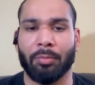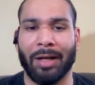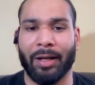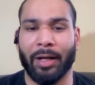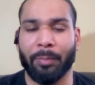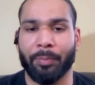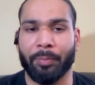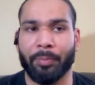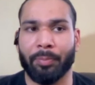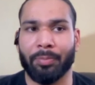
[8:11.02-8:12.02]
I
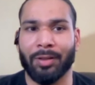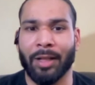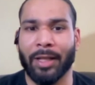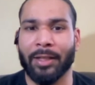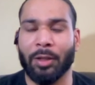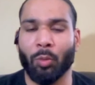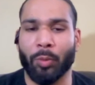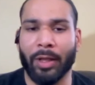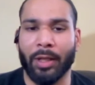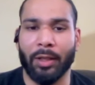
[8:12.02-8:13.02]
like the
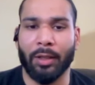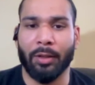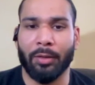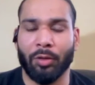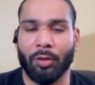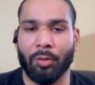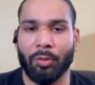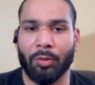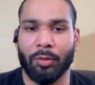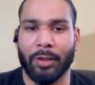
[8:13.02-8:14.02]
way
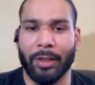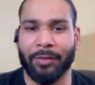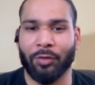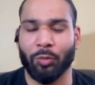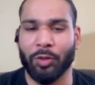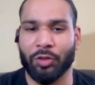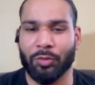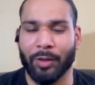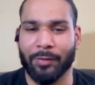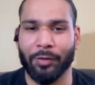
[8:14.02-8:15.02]
the X Division
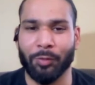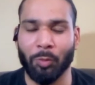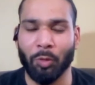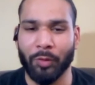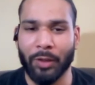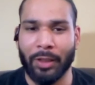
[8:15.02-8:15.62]
wrestlers move,